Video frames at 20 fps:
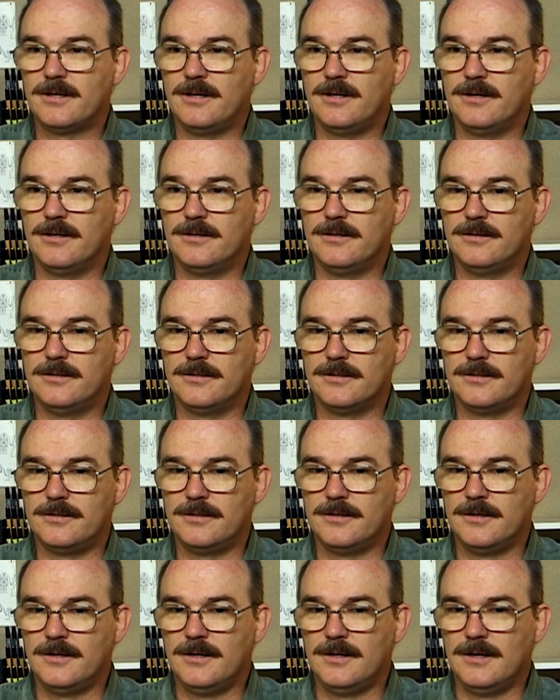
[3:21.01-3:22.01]
And
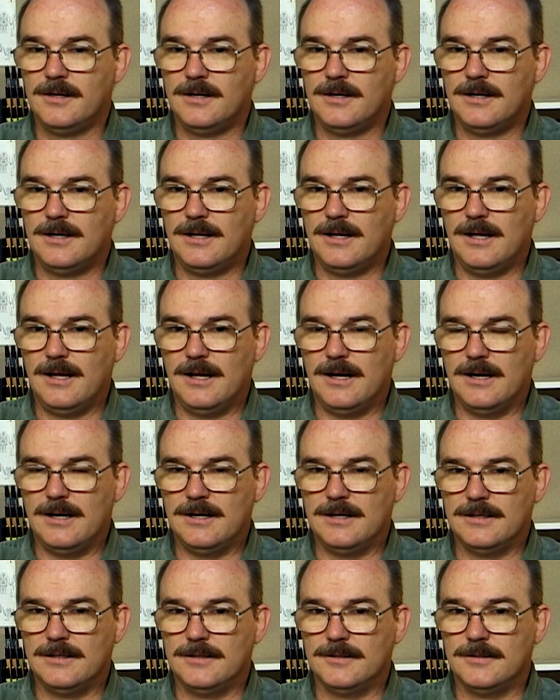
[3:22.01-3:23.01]
uh,
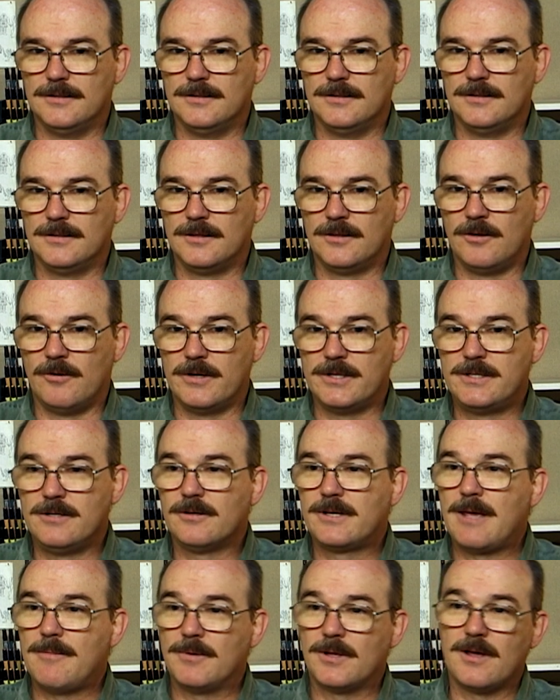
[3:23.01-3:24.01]
uh, though I still
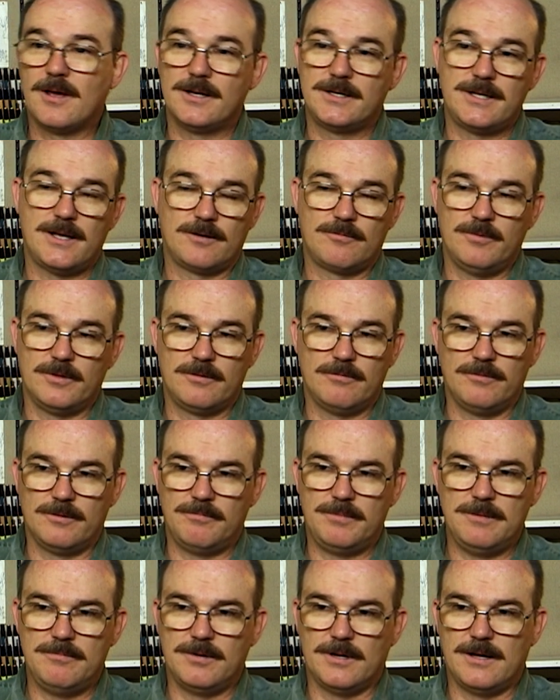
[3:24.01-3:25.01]
kept in contact with, with
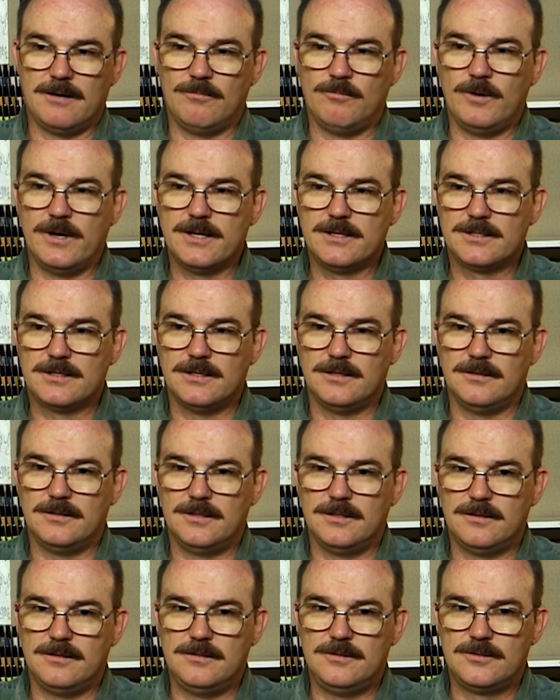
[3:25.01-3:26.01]
people out west and
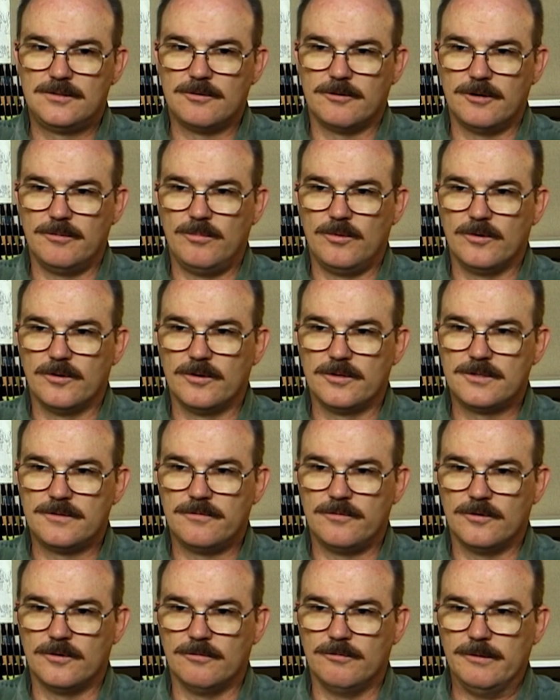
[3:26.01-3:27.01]
did storyboards
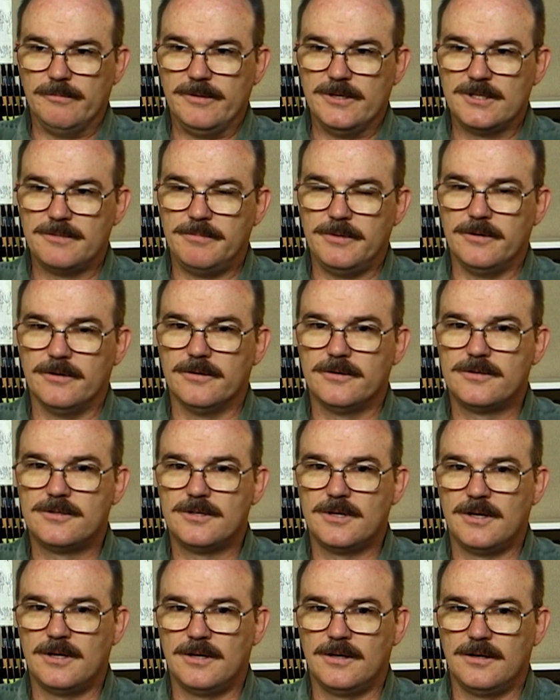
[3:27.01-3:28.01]
for Ruby Spears
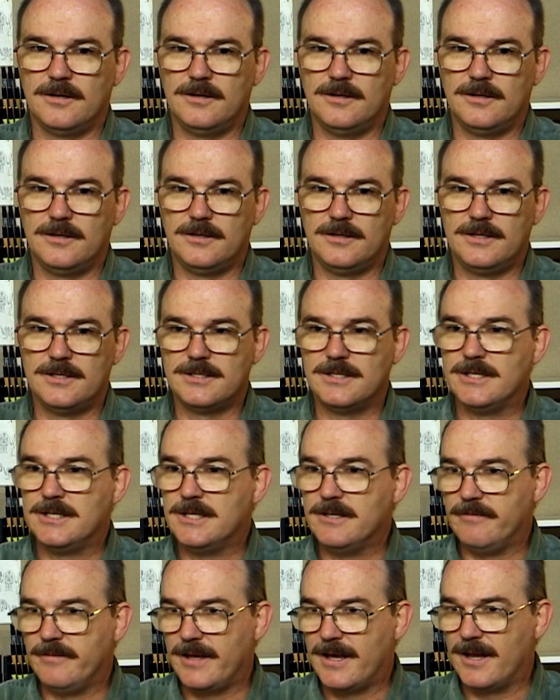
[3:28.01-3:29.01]
and uh, Disney
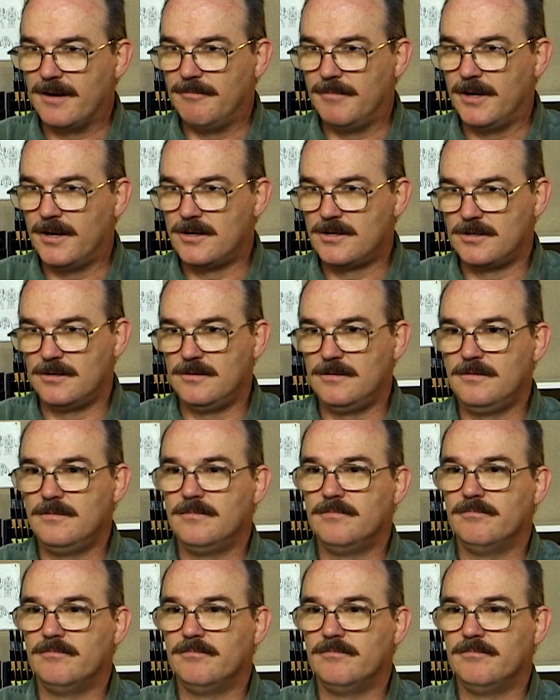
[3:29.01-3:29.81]
TV animation,